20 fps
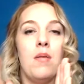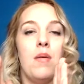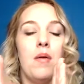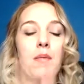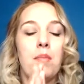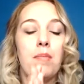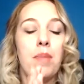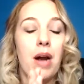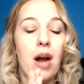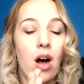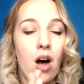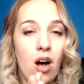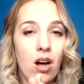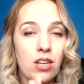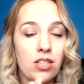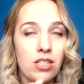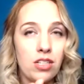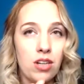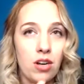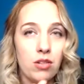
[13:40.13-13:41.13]
But
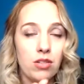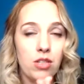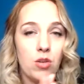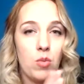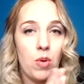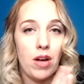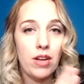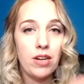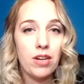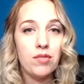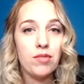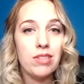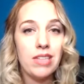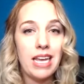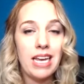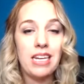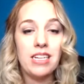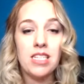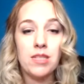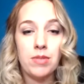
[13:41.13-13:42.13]
also, so while you're
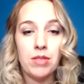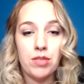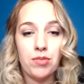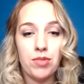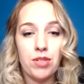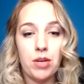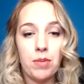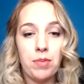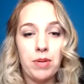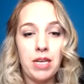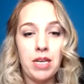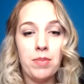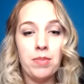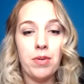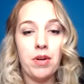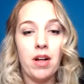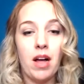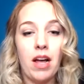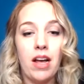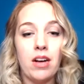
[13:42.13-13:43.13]
relating to them as real people,
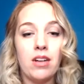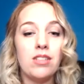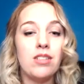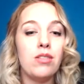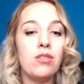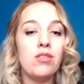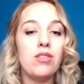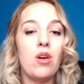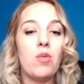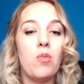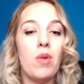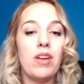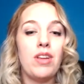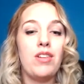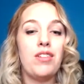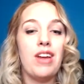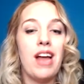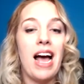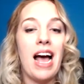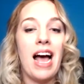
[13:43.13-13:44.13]
I also don't want you
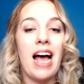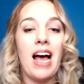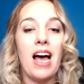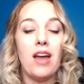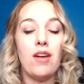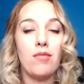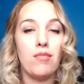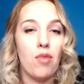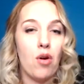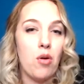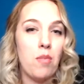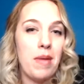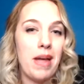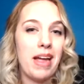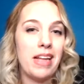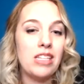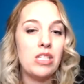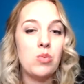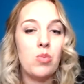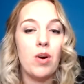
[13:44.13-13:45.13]
to add
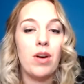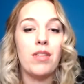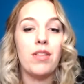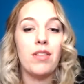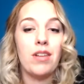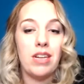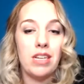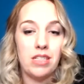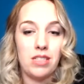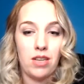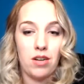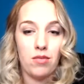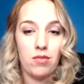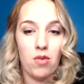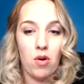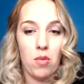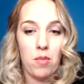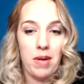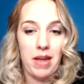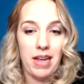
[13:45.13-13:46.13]
romance where there isn't
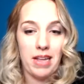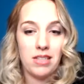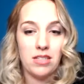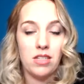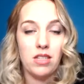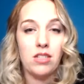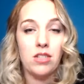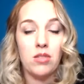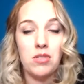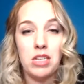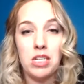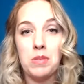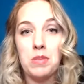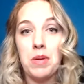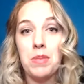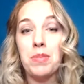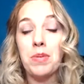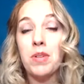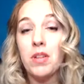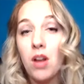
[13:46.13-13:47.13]
romance. So these
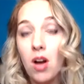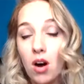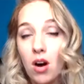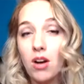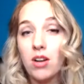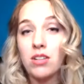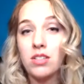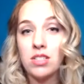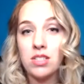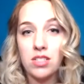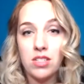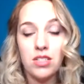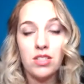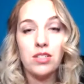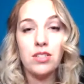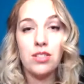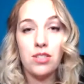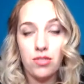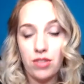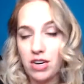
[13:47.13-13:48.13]
people are still
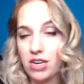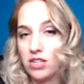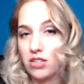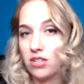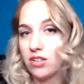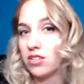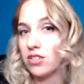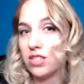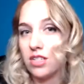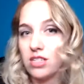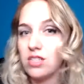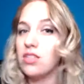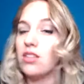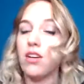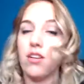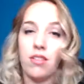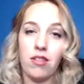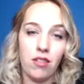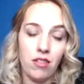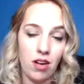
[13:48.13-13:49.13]
strangers until
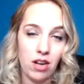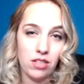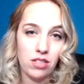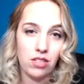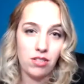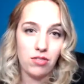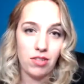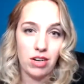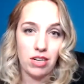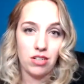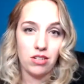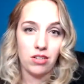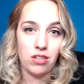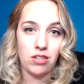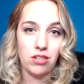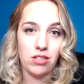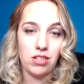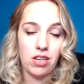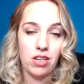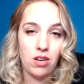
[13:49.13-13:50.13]
they're not
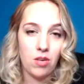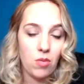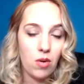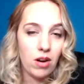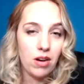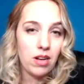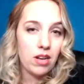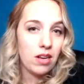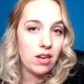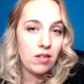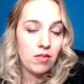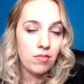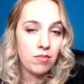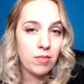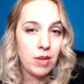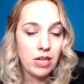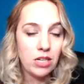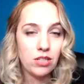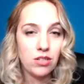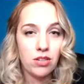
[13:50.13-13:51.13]
strangers, and you want to
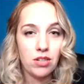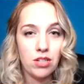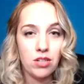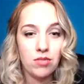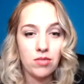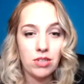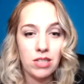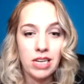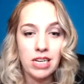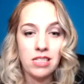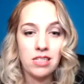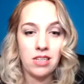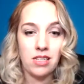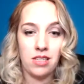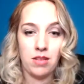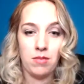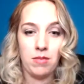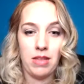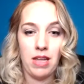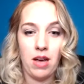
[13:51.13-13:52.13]
make sure you relate to
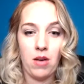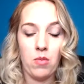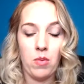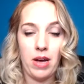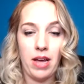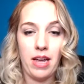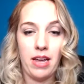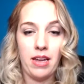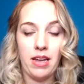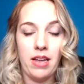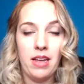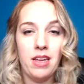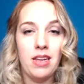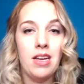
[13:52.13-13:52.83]
them that way.